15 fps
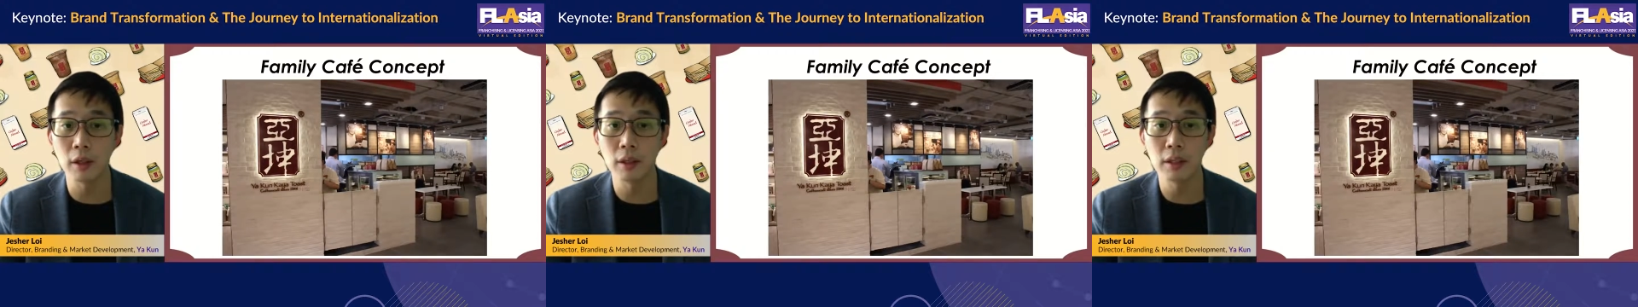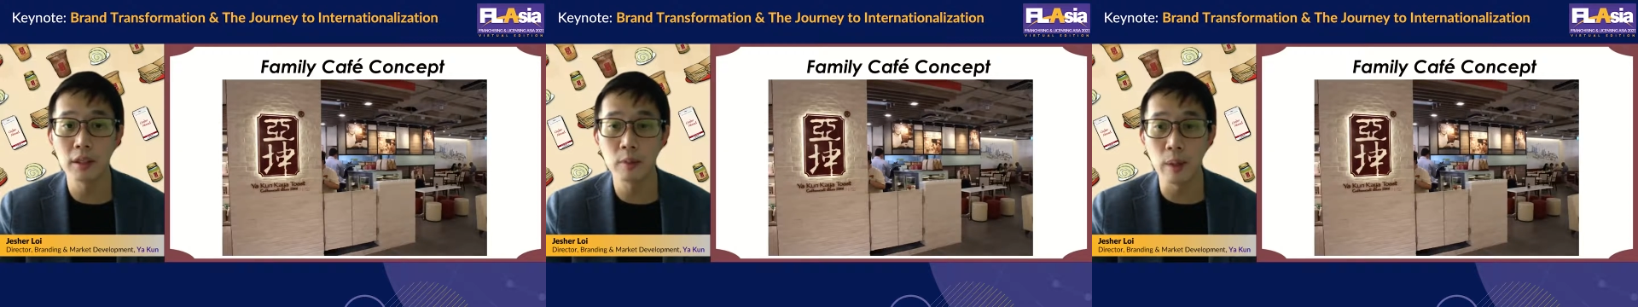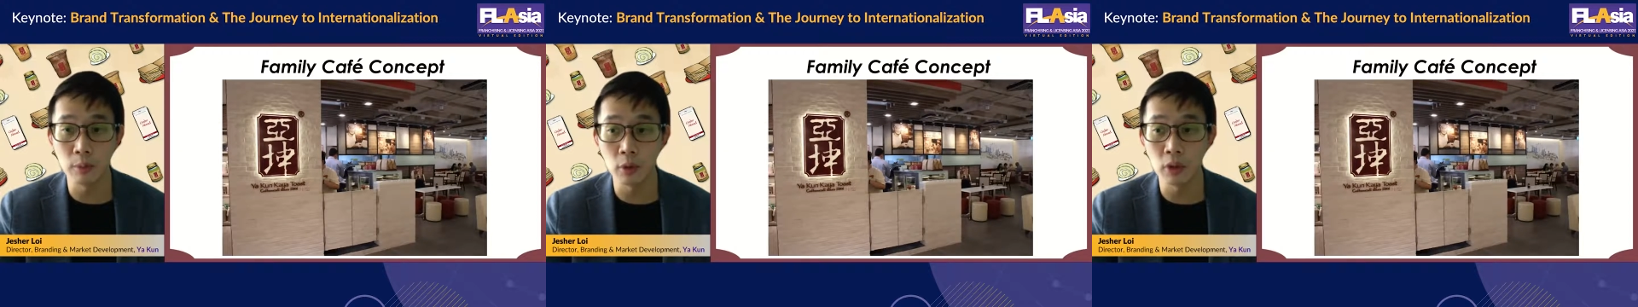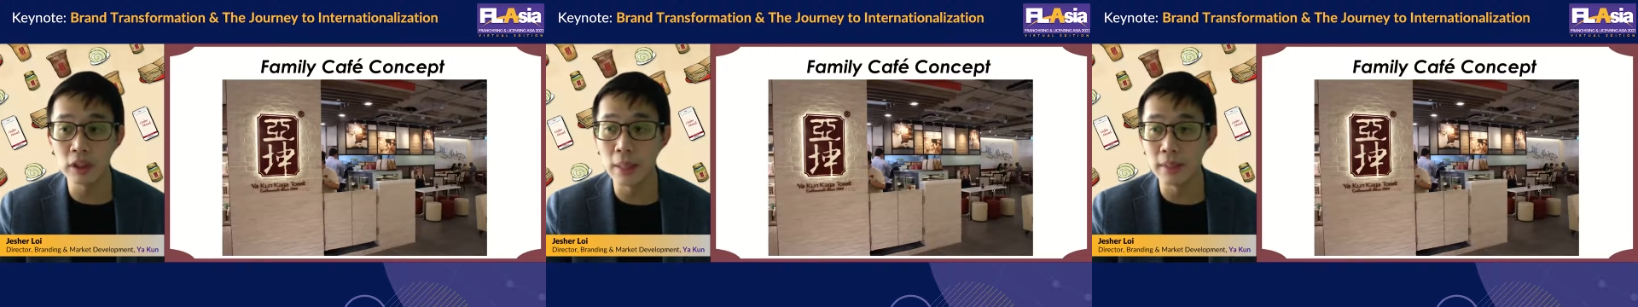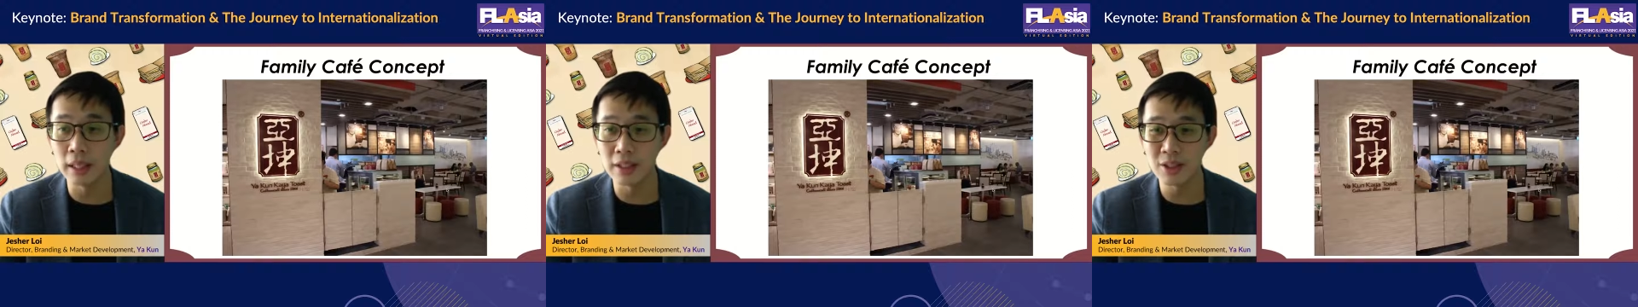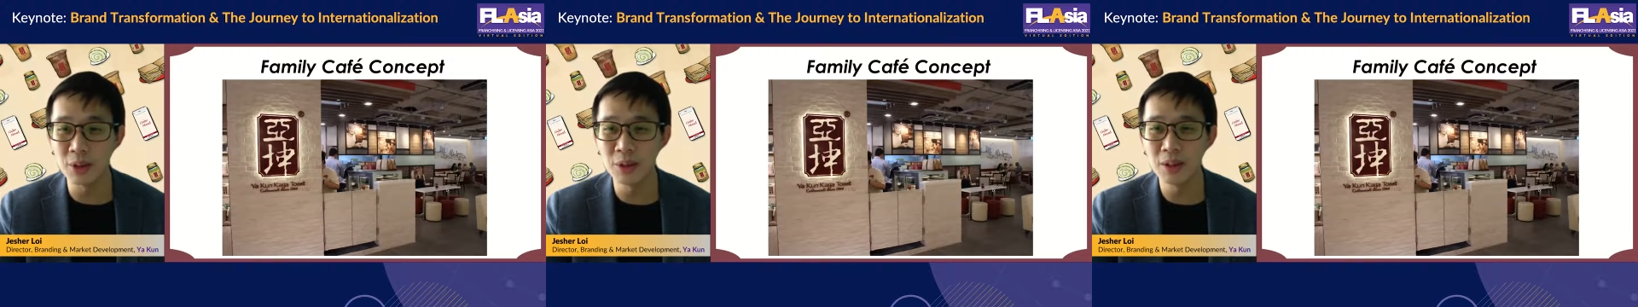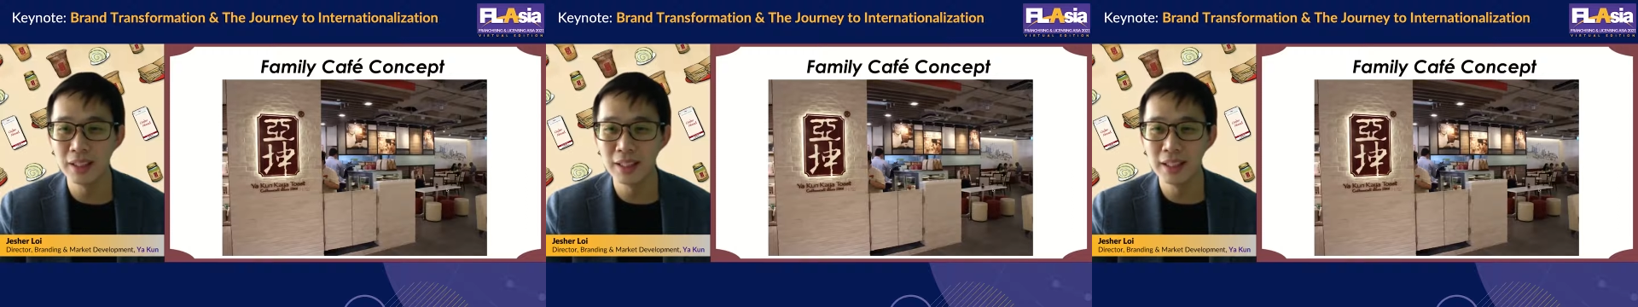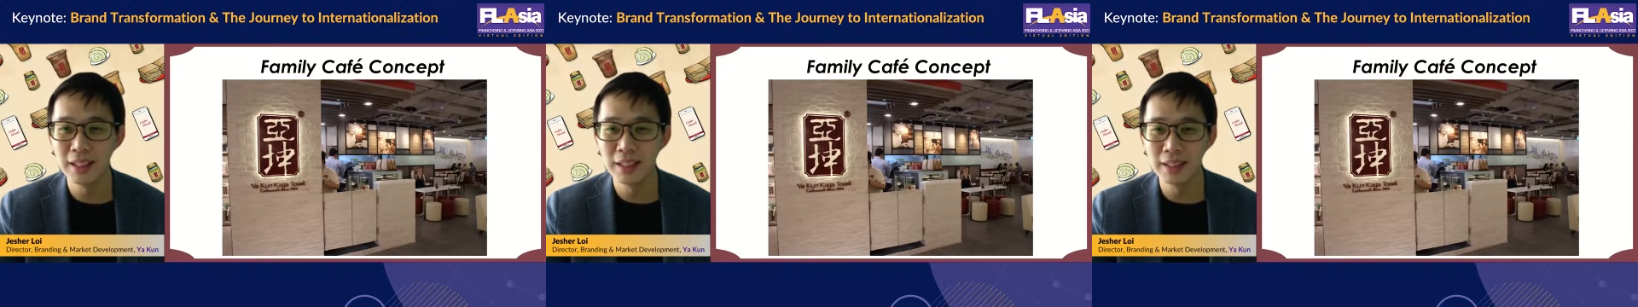spend more time there. So
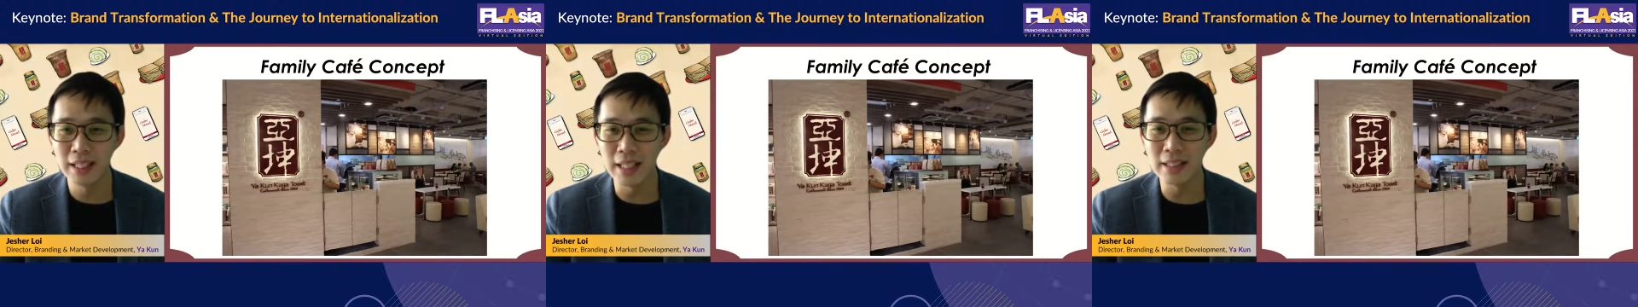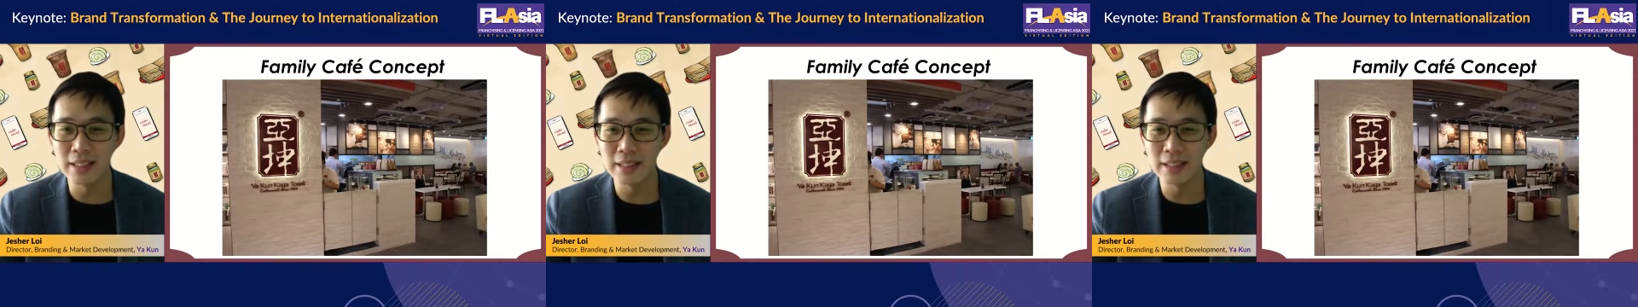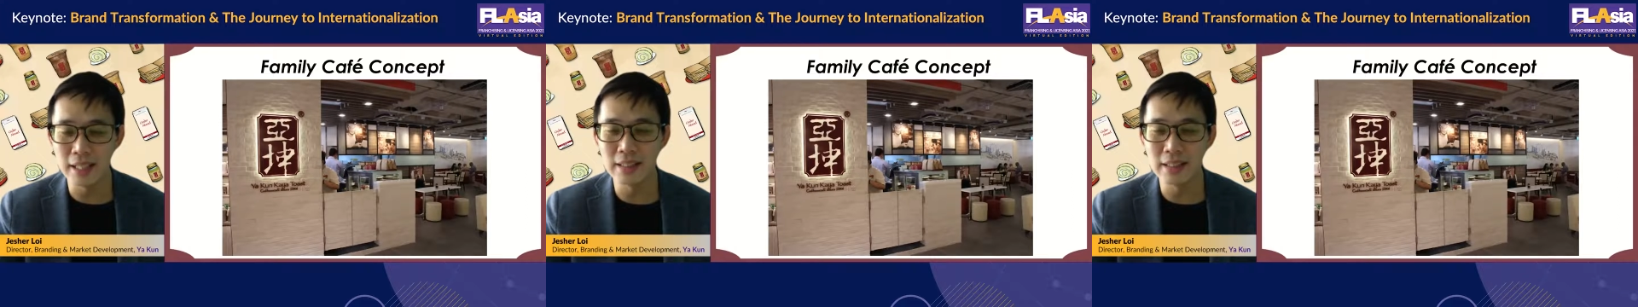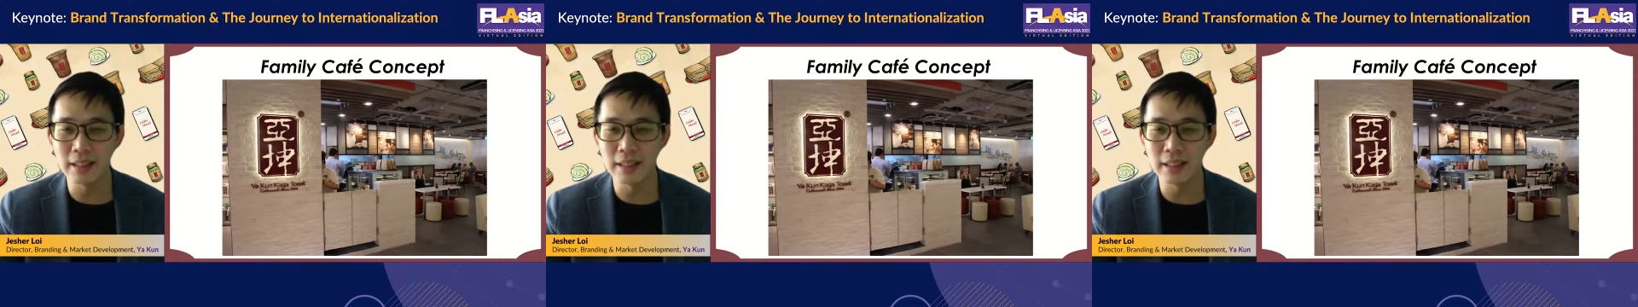that is the